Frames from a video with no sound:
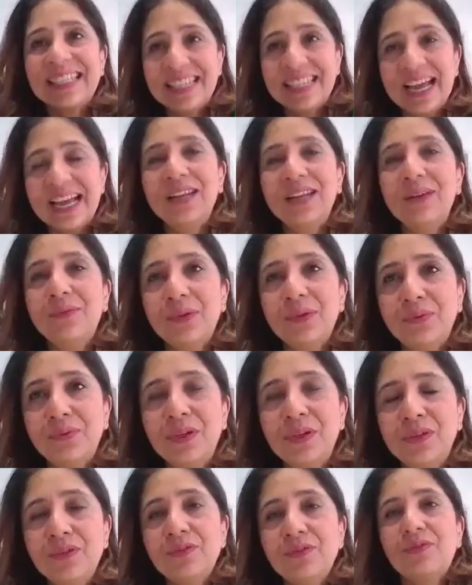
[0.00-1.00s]
exactly what
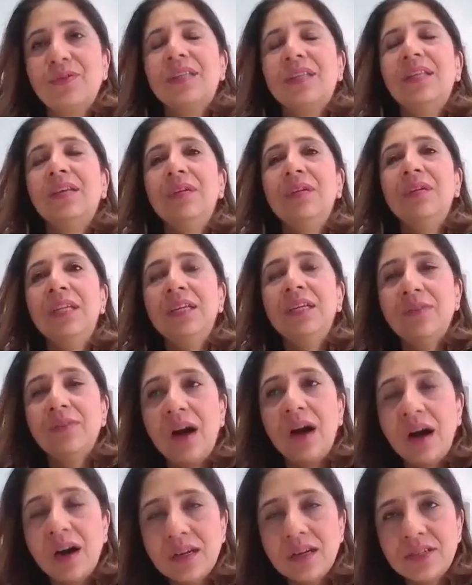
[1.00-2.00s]
we do. So I think we need
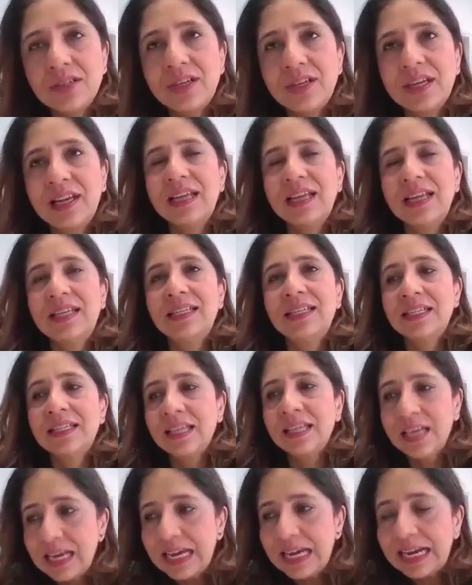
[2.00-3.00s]
to articulate it